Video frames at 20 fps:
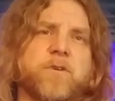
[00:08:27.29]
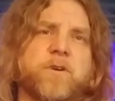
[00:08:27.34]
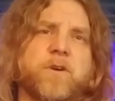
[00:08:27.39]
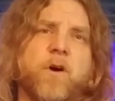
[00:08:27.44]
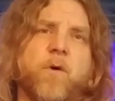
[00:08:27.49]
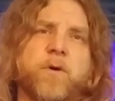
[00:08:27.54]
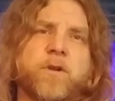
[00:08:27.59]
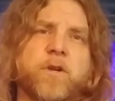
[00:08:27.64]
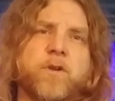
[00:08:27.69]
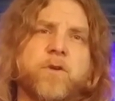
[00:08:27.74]

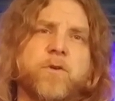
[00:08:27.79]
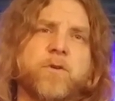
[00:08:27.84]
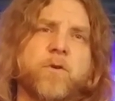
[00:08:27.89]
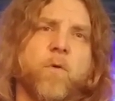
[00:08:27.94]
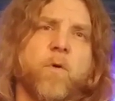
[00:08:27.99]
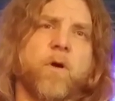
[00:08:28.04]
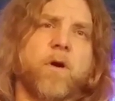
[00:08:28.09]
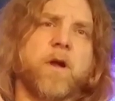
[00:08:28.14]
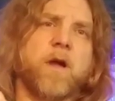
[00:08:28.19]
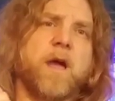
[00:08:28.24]
going to New
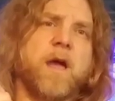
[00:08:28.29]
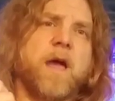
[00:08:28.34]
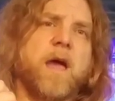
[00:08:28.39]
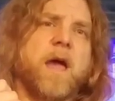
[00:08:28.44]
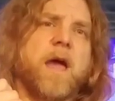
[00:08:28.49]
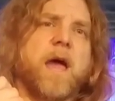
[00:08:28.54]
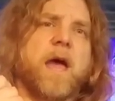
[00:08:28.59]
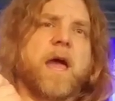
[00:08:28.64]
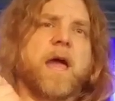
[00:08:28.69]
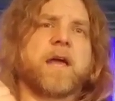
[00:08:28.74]
York
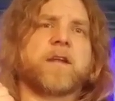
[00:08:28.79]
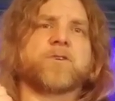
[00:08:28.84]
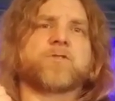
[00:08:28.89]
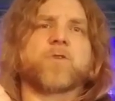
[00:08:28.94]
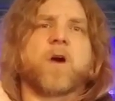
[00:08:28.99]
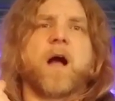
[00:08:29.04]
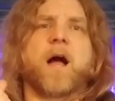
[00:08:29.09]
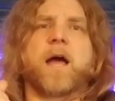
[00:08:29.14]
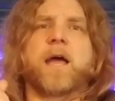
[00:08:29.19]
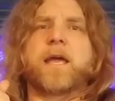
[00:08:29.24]
and
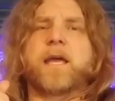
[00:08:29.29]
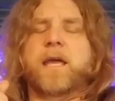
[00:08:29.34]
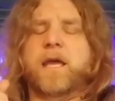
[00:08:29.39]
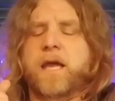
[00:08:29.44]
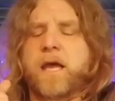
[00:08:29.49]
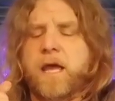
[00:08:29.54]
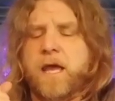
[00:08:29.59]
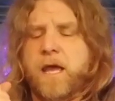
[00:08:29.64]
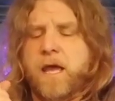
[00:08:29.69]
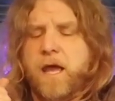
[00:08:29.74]

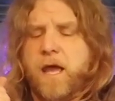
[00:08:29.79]
trying